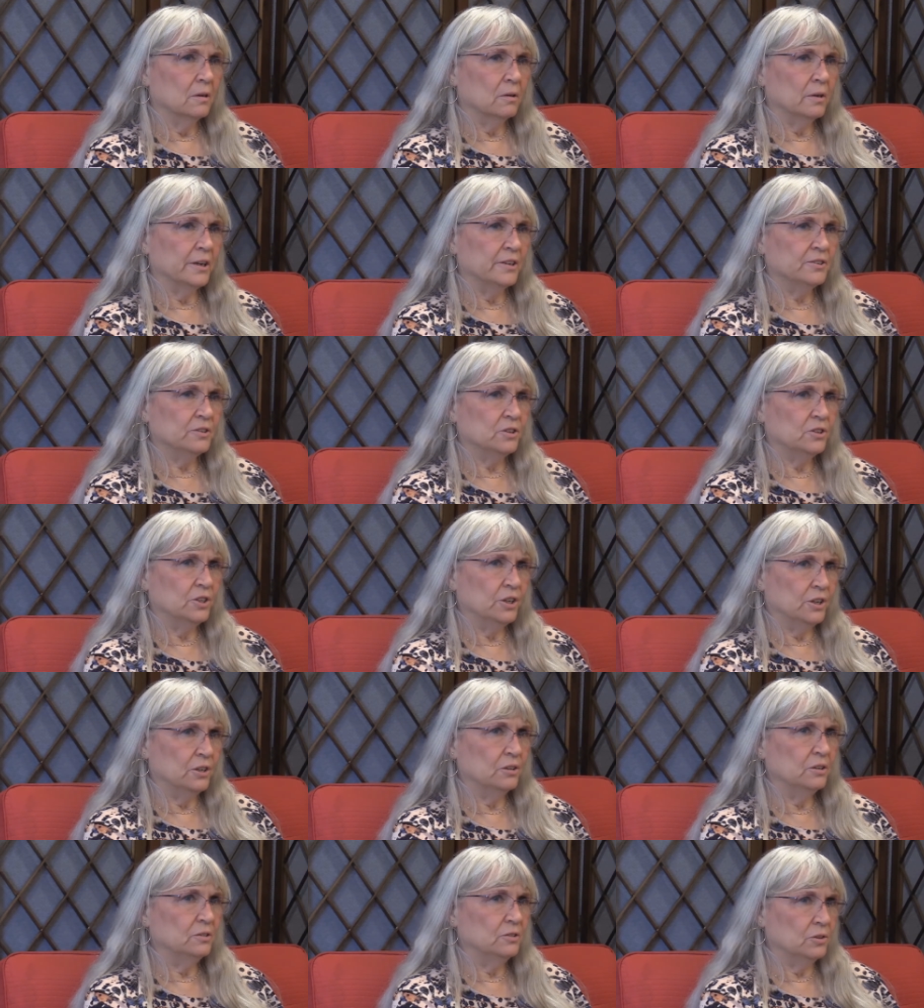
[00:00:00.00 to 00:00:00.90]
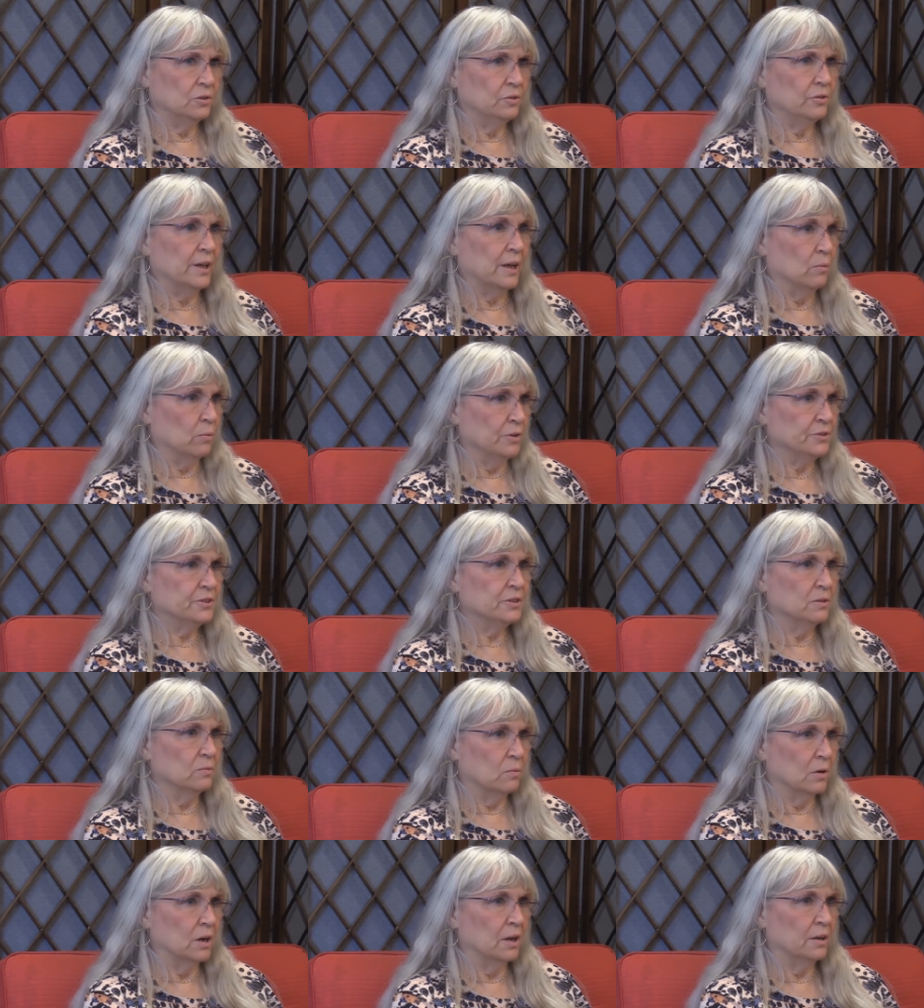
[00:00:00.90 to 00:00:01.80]
Okay, so she could do that once
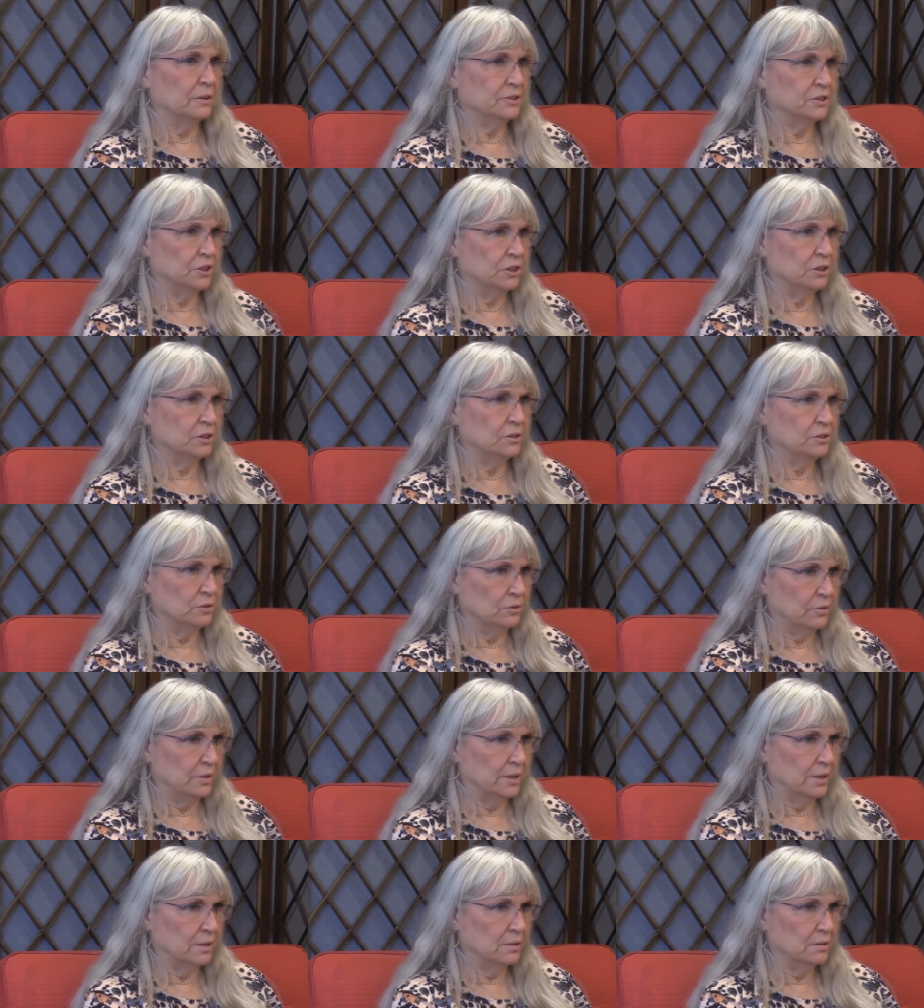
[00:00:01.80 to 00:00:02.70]
in a while. She could do that.